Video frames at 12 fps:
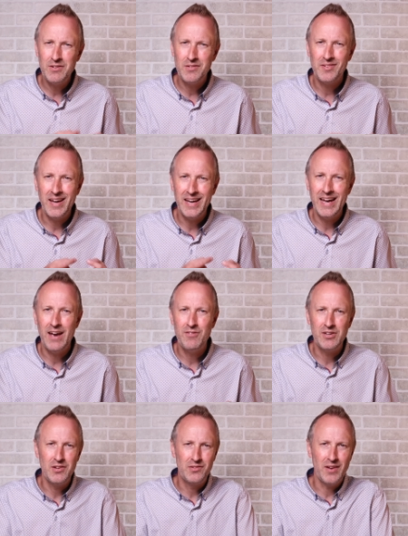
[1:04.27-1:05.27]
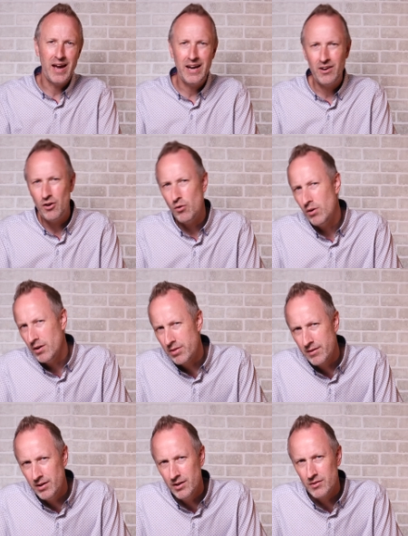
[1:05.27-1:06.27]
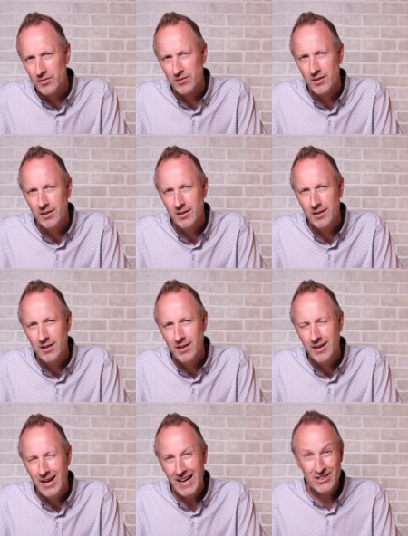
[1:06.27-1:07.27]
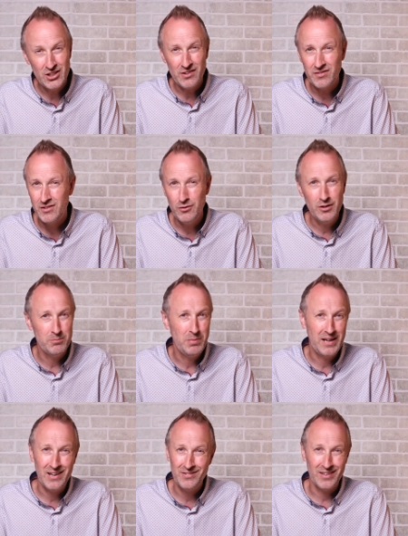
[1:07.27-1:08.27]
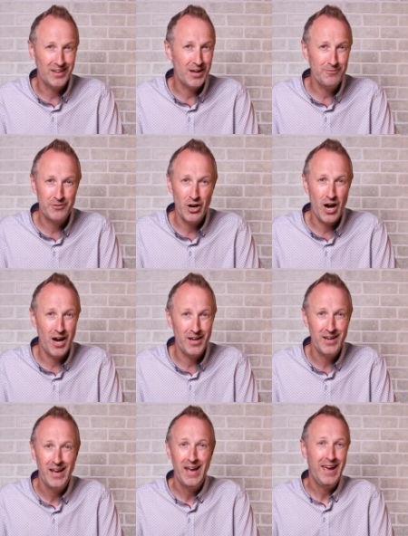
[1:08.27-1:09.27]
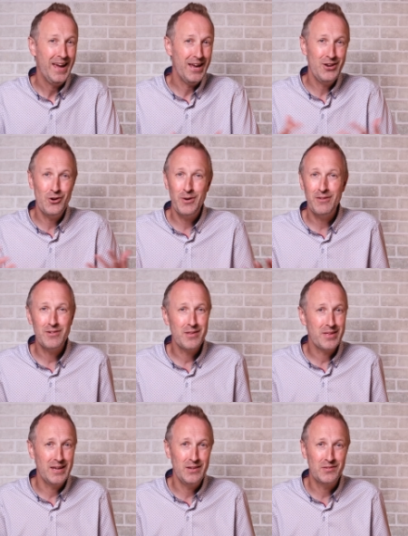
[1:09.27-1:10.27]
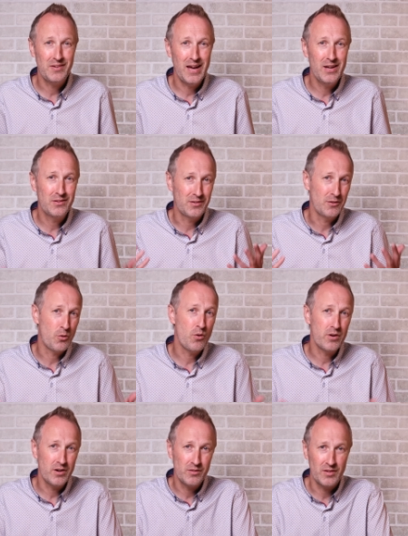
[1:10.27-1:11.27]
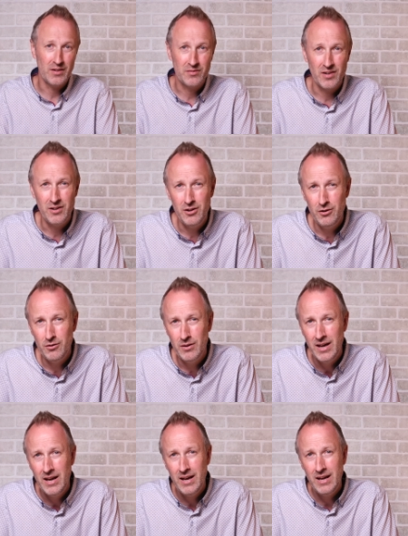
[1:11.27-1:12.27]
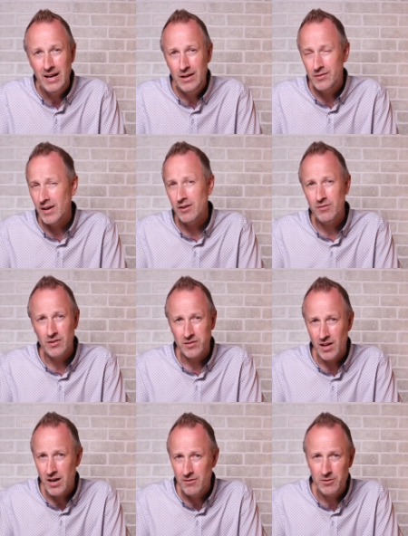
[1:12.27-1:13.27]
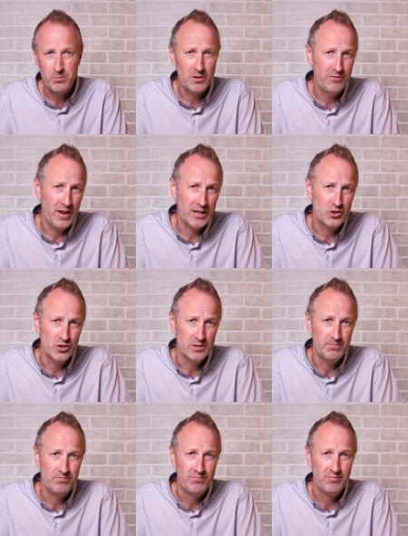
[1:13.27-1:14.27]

even say I have a desire or a thirst. I just do it because I love God and know everything he says and orders us to do is out of his love and perfection.